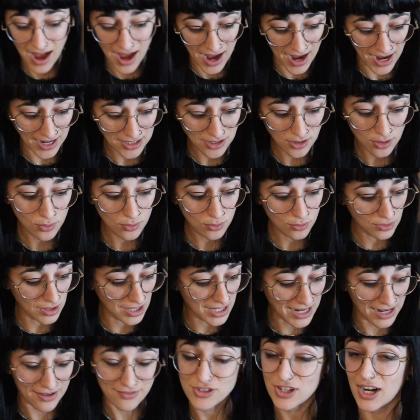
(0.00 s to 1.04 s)
I don't
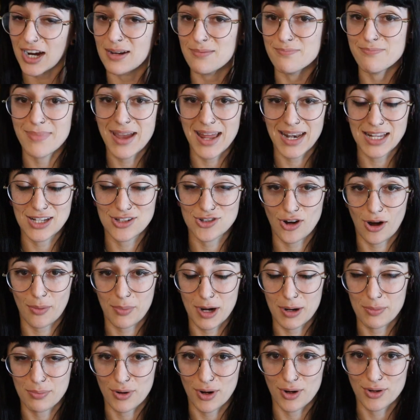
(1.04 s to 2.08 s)
think I've tried many
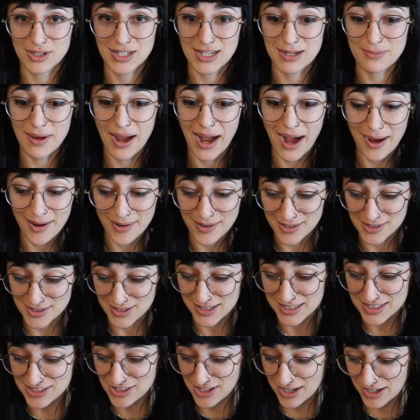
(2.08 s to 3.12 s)
strawberry protein powders
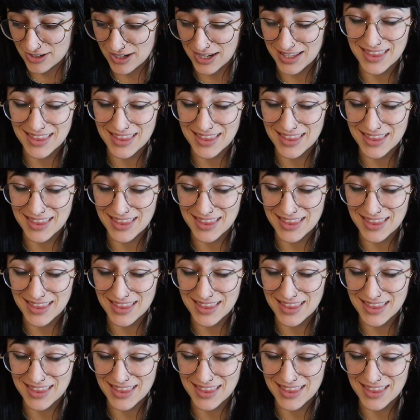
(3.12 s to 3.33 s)
on this channel.